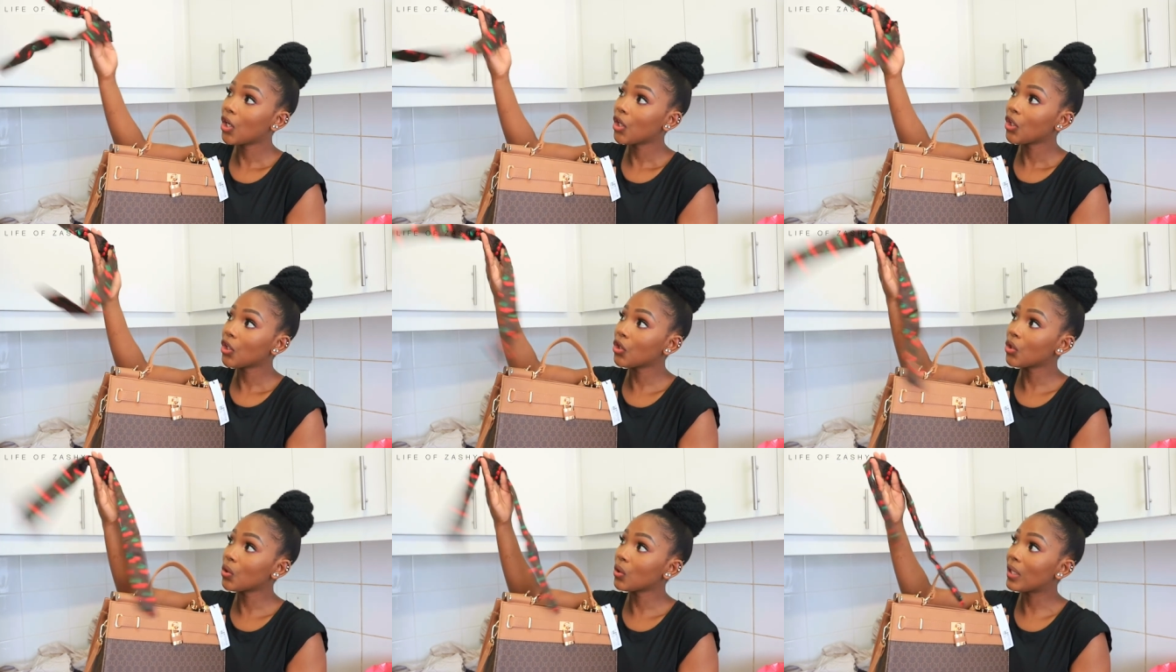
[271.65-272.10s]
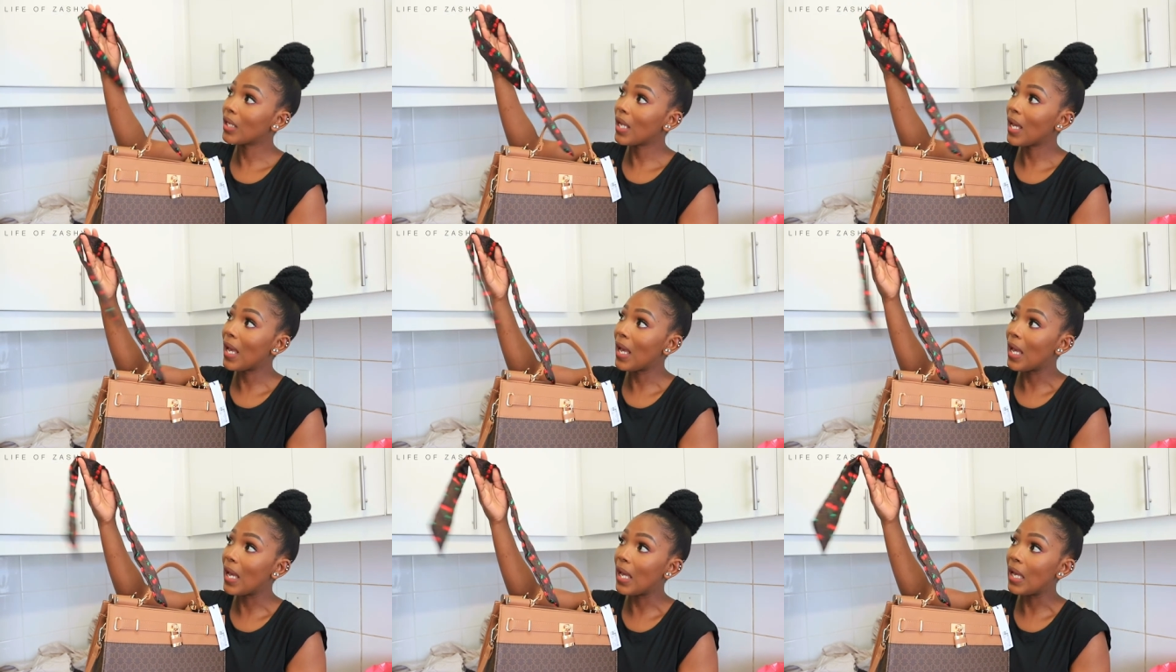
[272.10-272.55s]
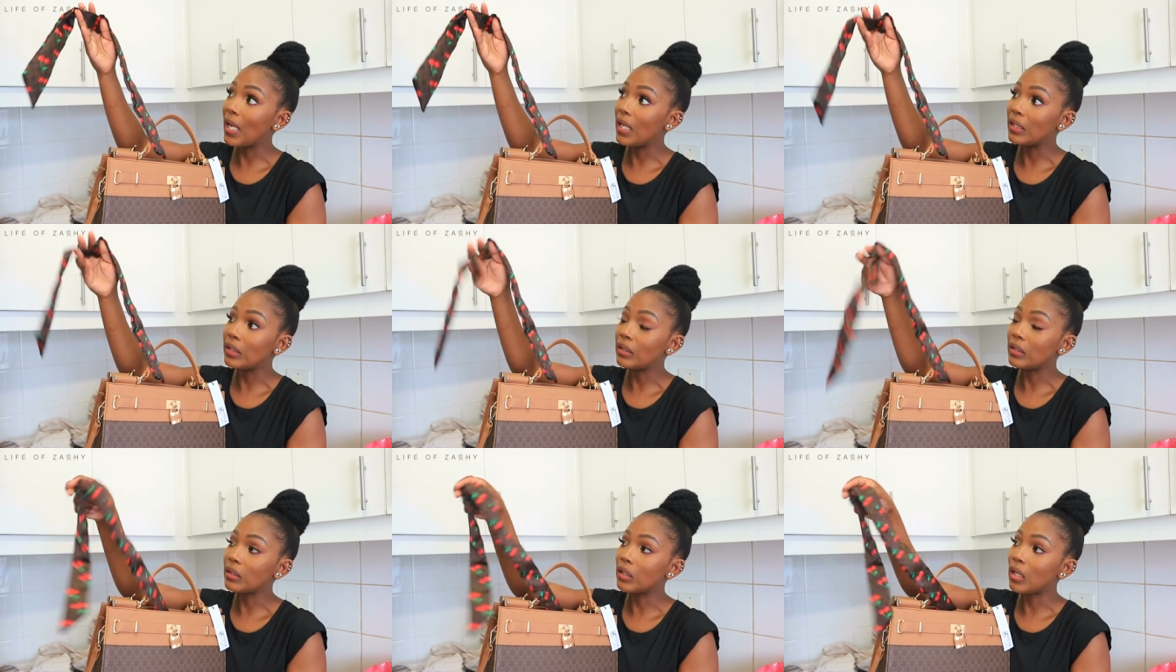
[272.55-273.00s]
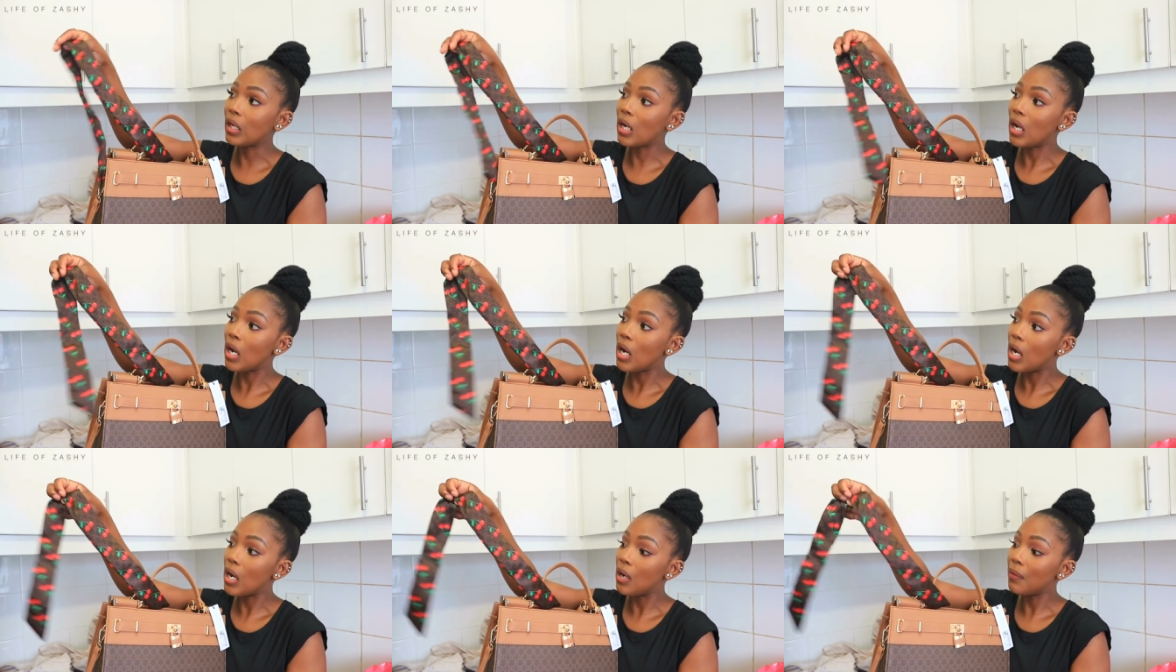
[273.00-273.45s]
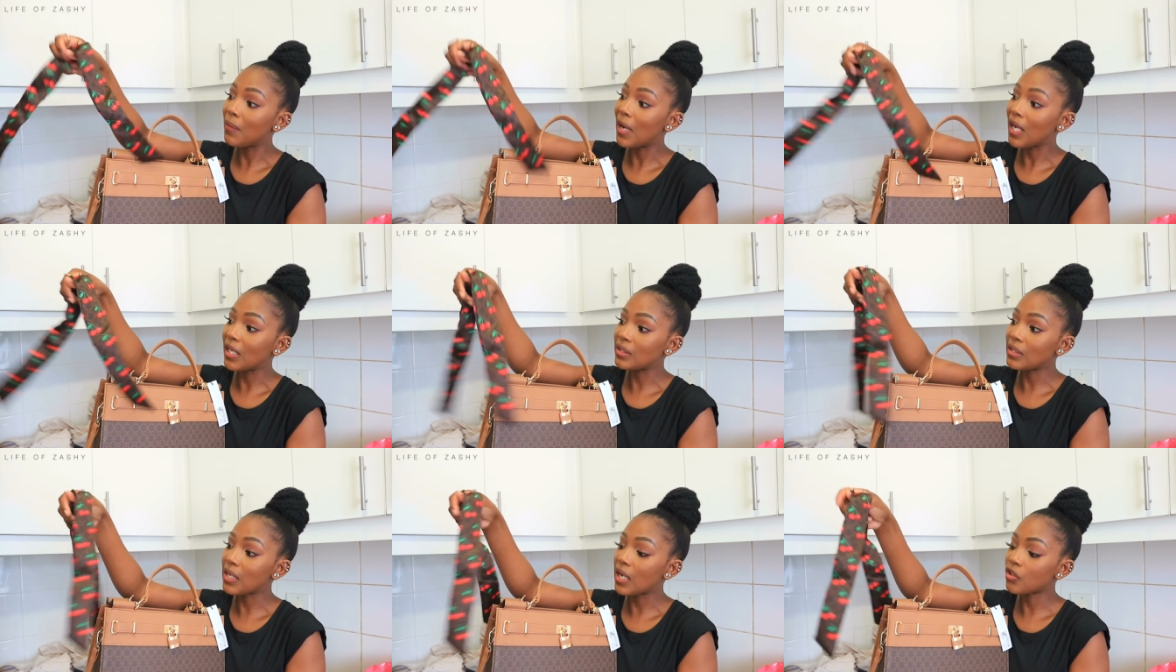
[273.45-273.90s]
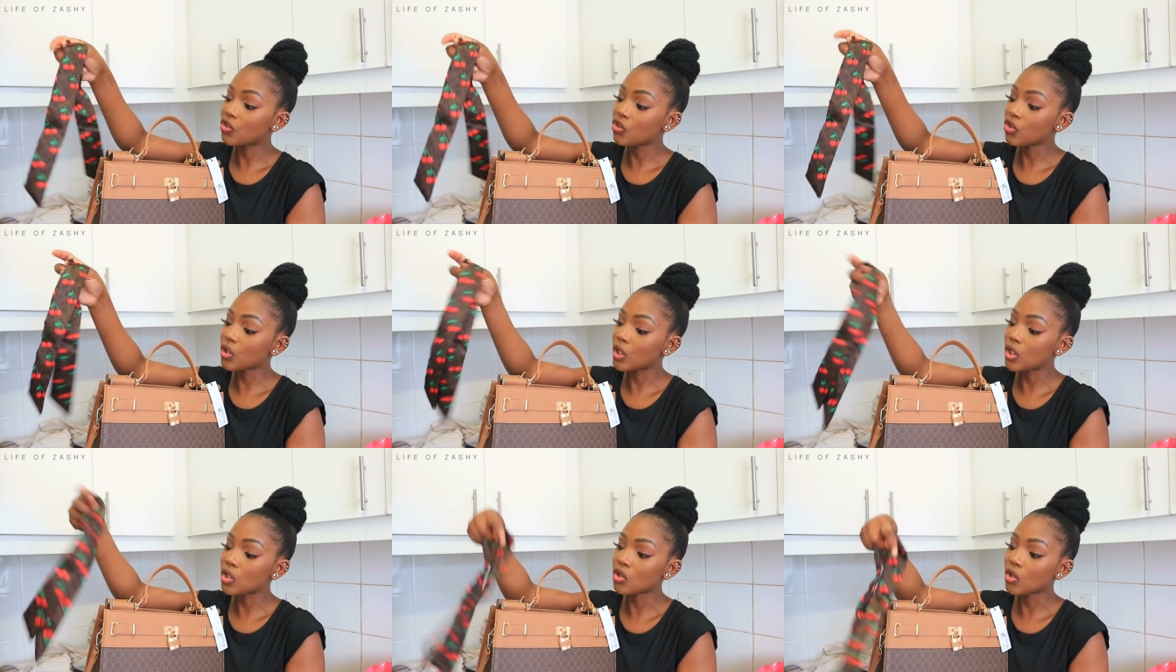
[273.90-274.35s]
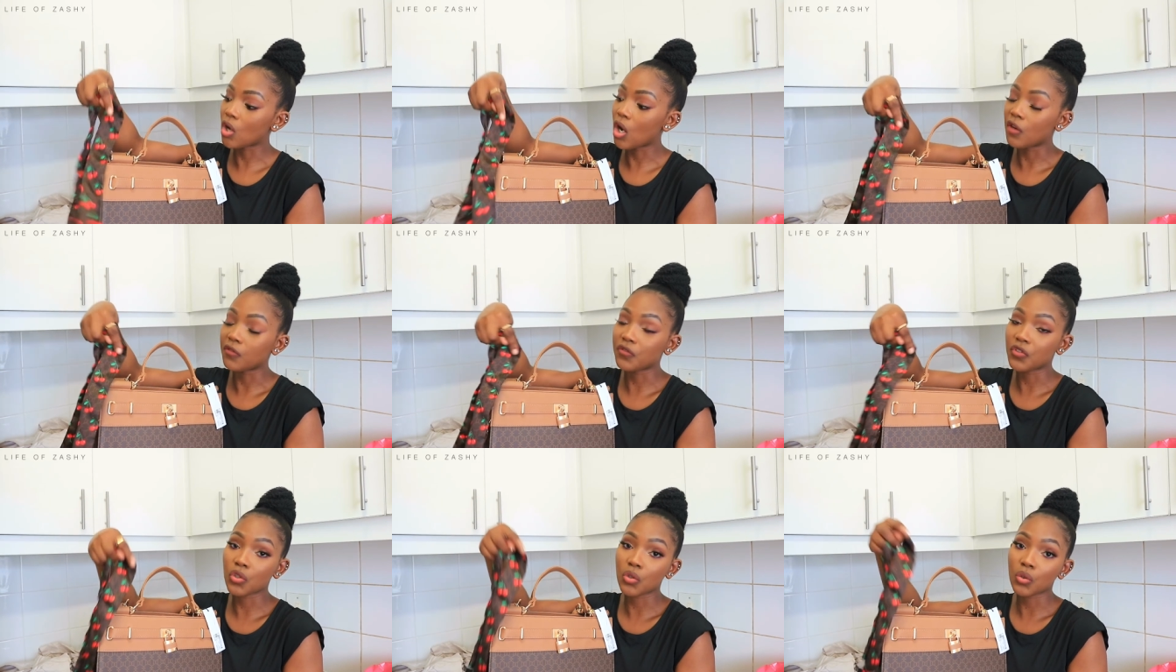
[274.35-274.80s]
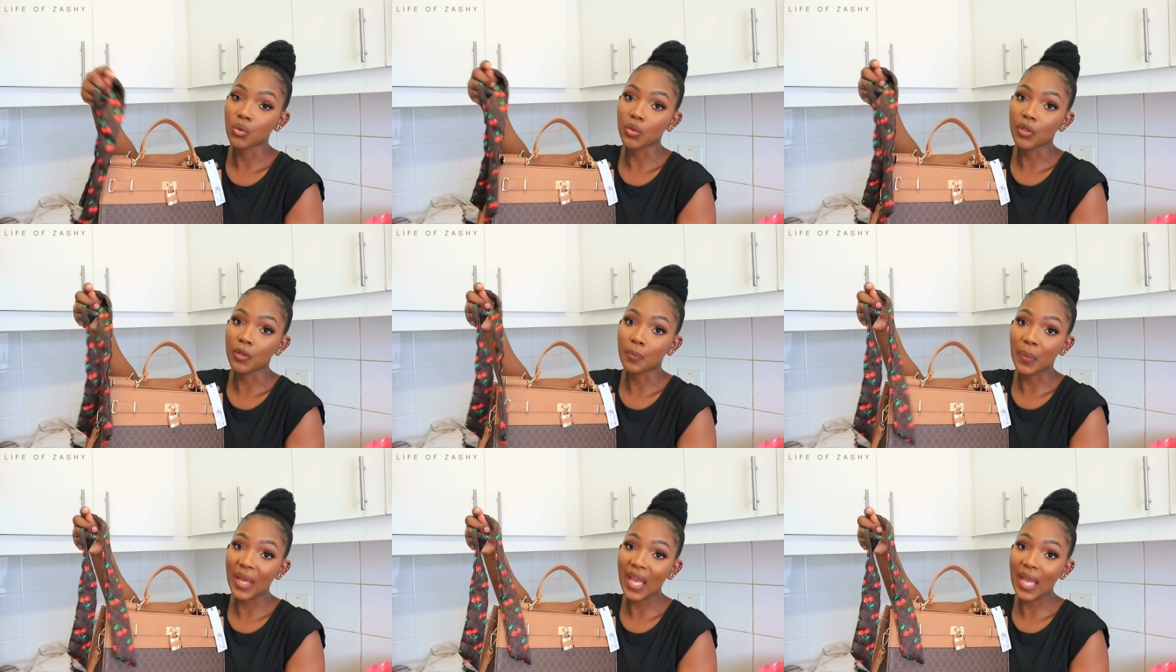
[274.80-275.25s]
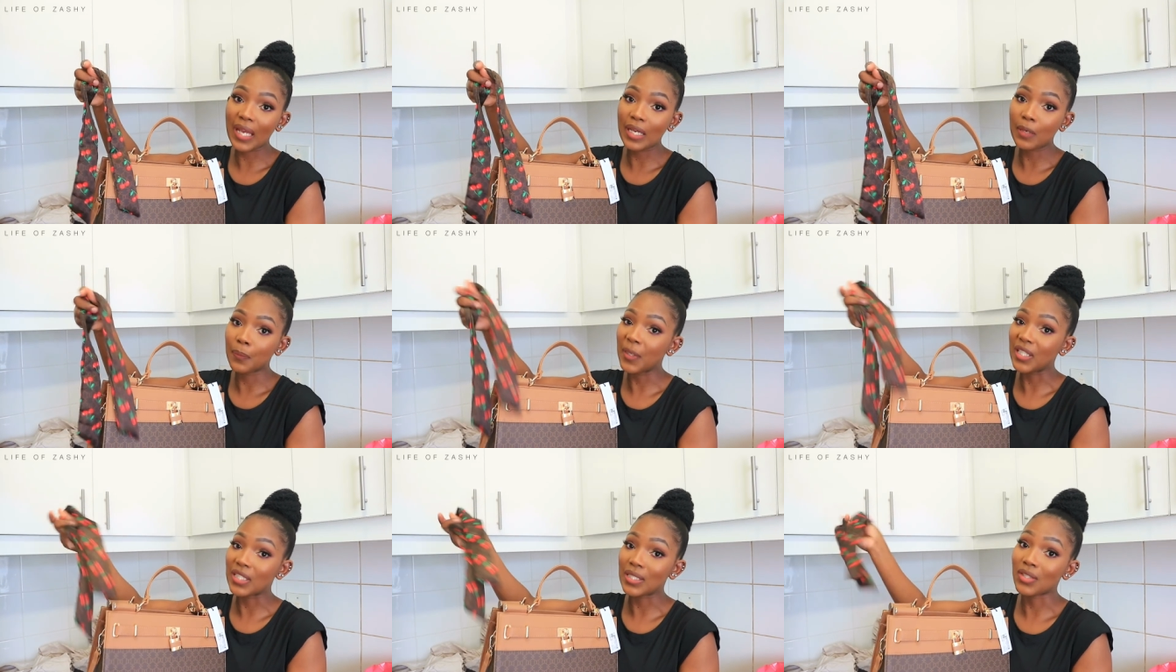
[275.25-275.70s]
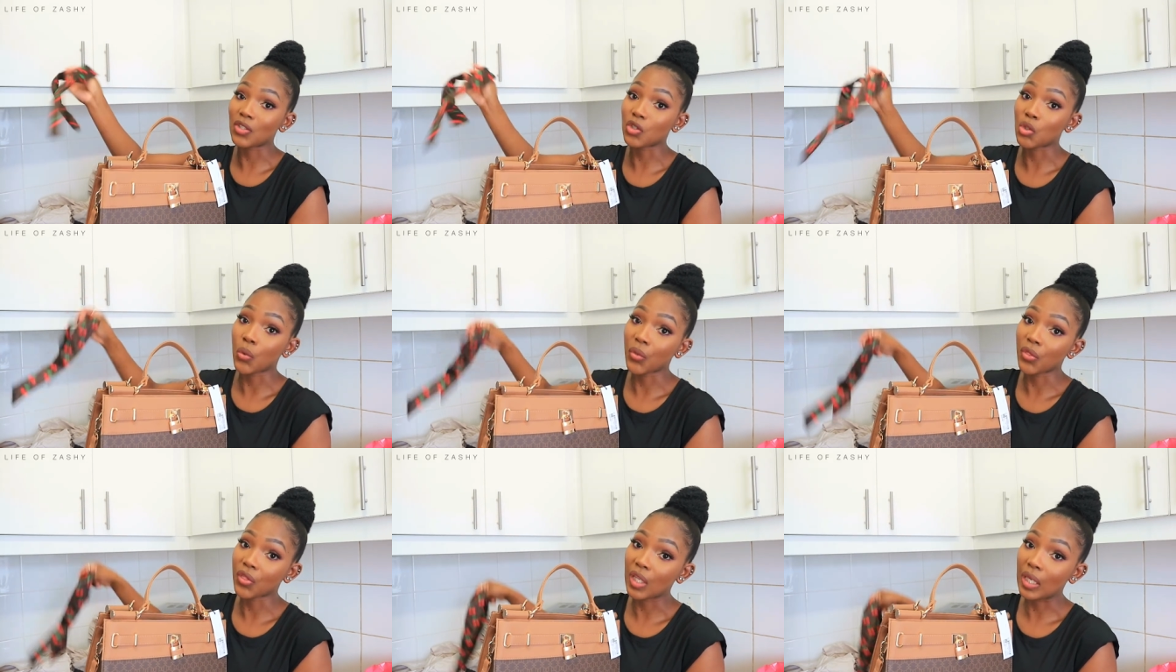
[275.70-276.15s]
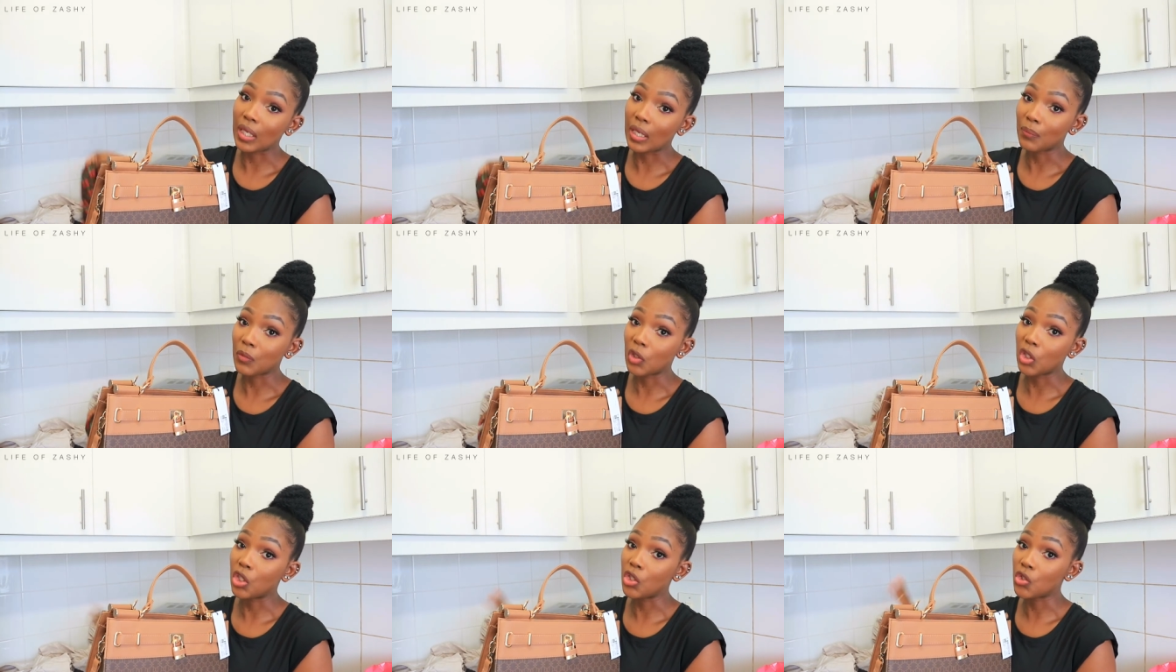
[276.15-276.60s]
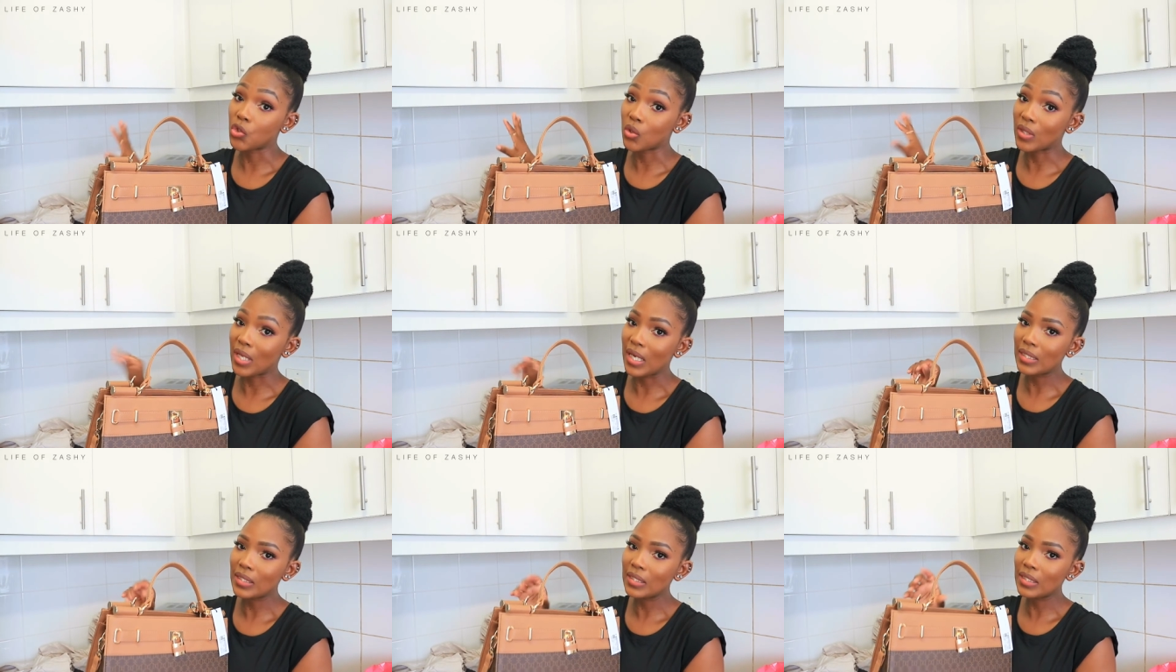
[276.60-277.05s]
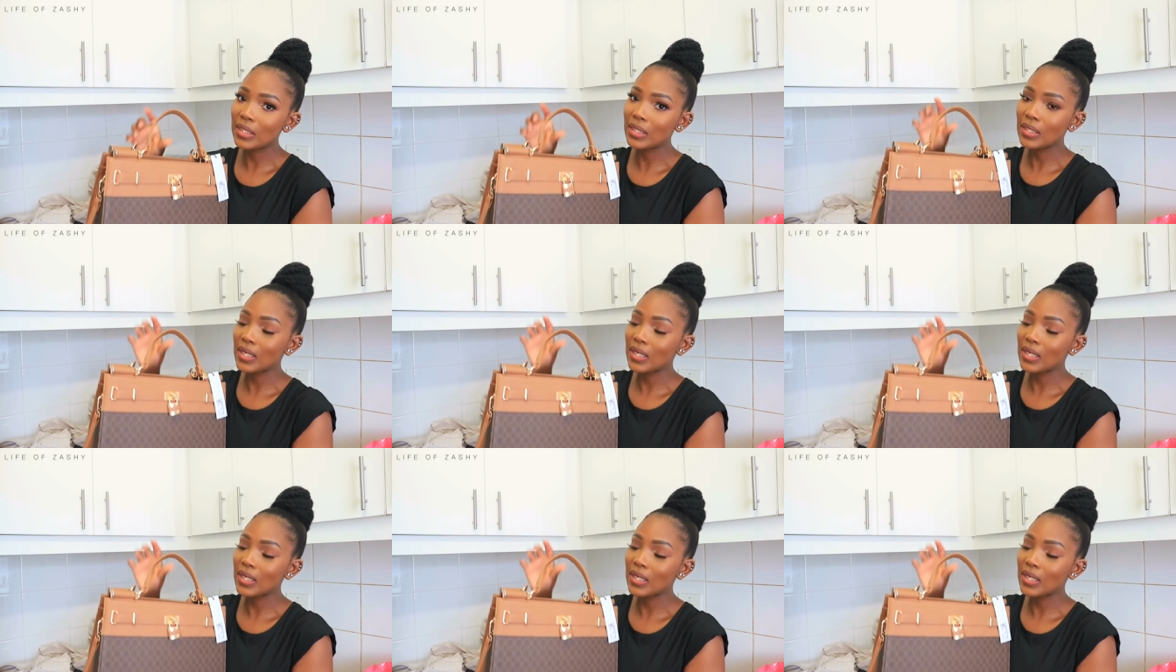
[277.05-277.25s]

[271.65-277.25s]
you can um, attach the scarf to the bag, but I don't think I'm going to do that.